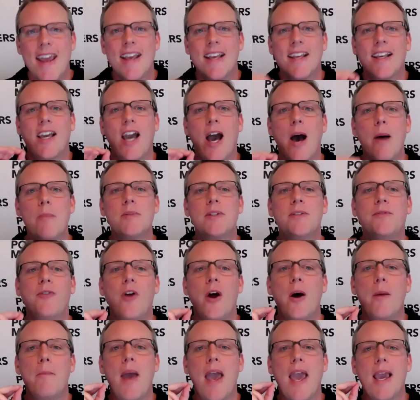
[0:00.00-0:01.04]
comes
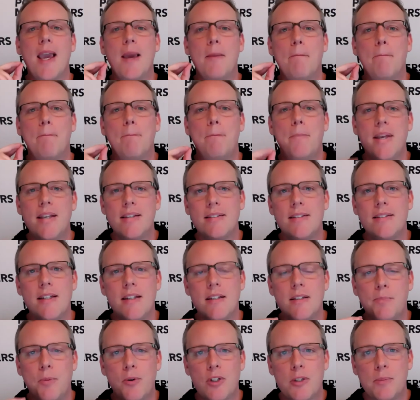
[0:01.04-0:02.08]
from a
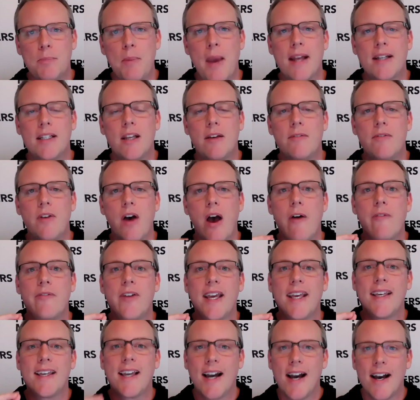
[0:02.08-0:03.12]
business perspective of
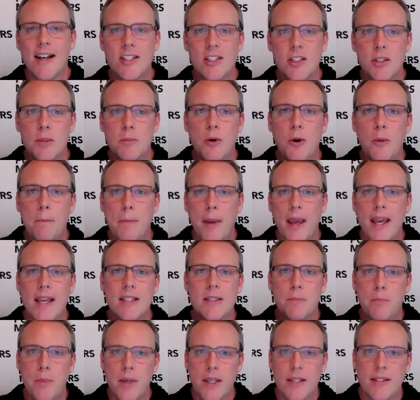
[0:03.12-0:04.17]
a
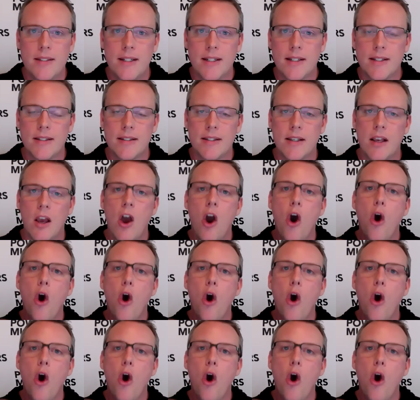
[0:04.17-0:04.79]
customer-based business.